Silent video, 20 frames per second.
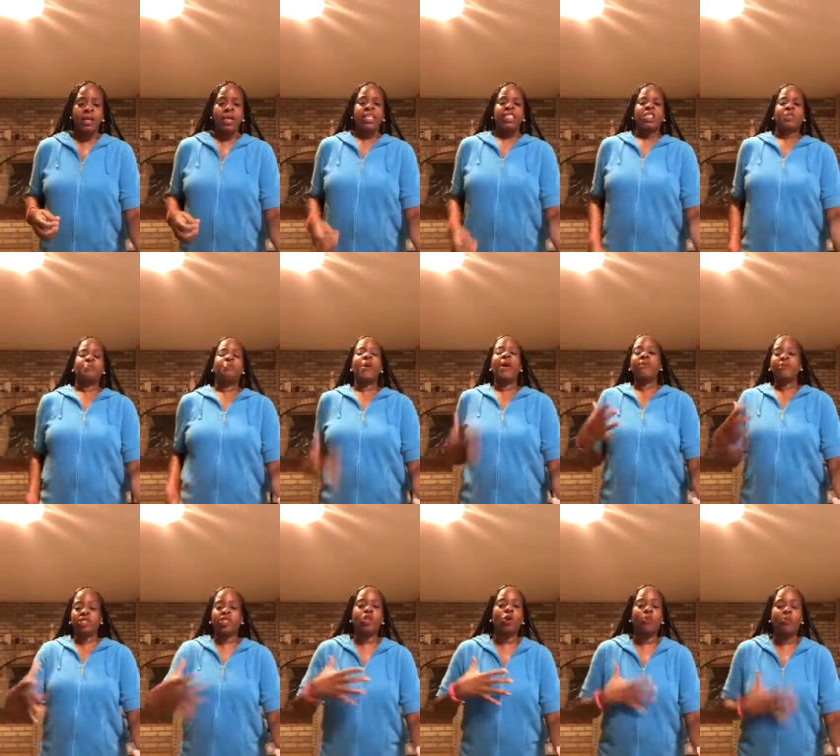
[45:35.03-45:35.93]

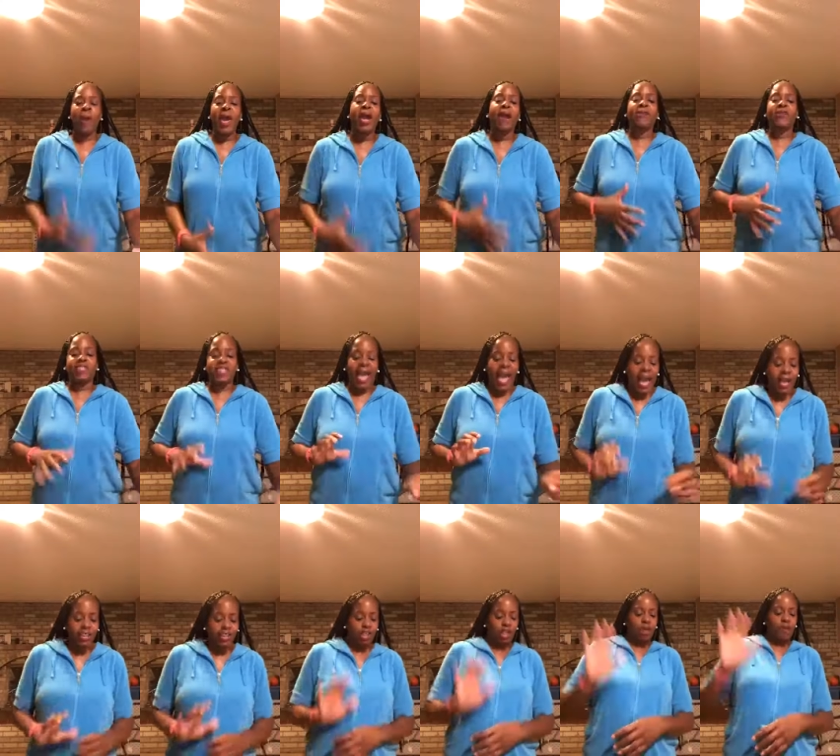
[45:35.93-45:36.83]
Spiritual parents
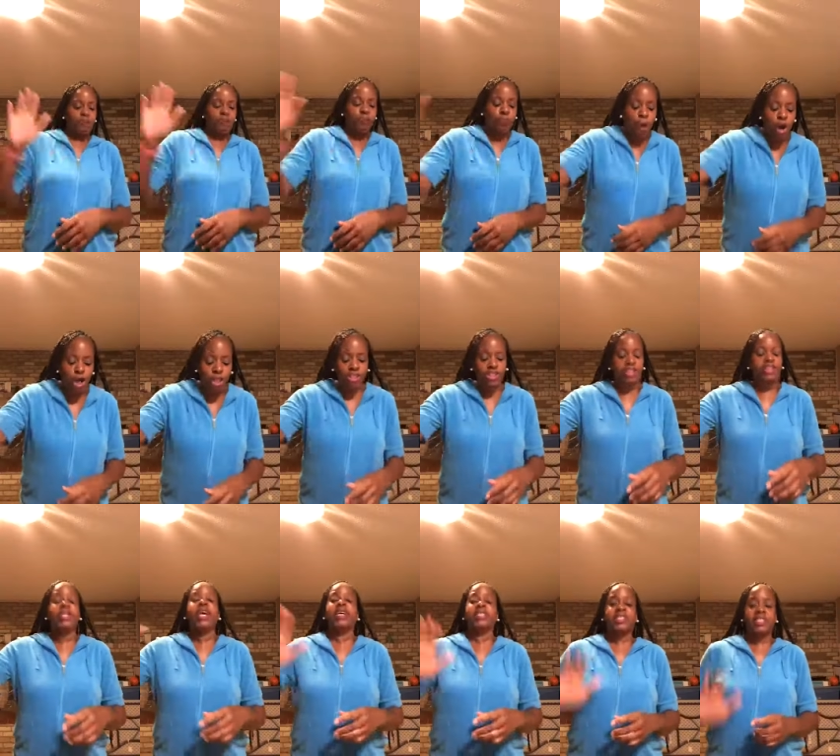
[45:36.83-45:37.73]
actually push
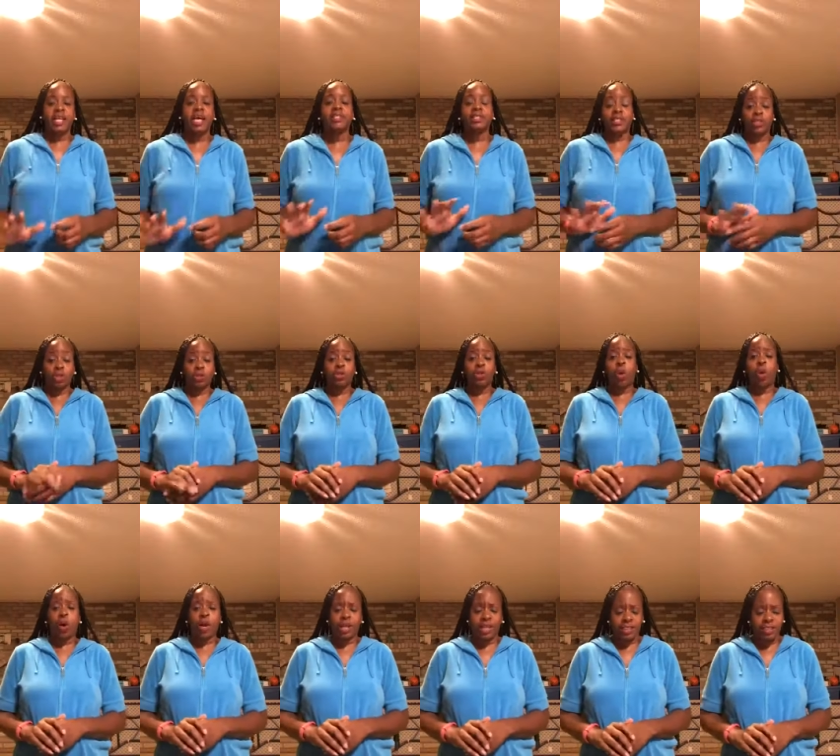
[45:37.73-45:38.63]
their sons or
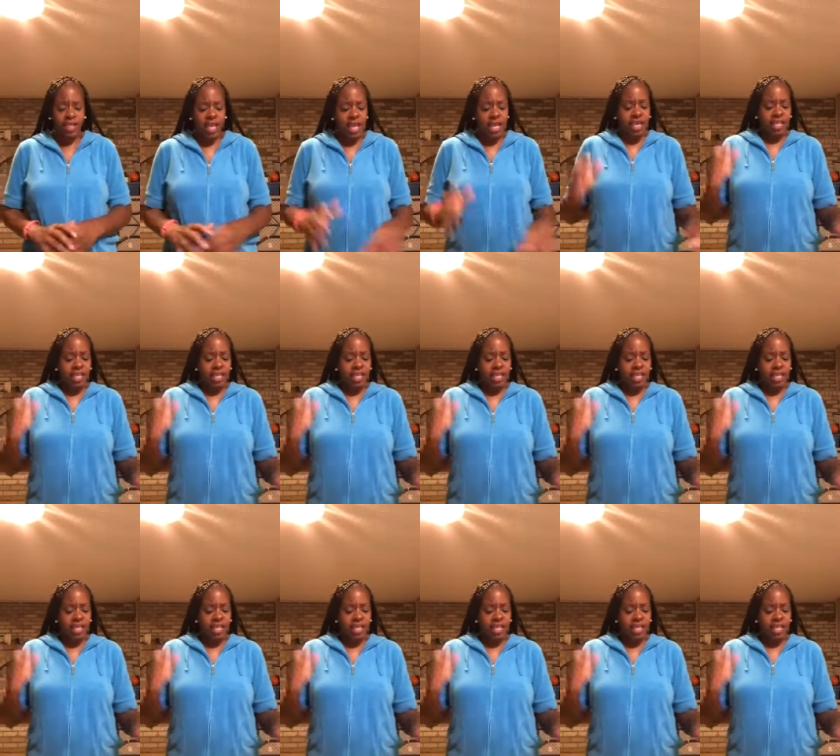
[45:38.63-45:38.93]
daughters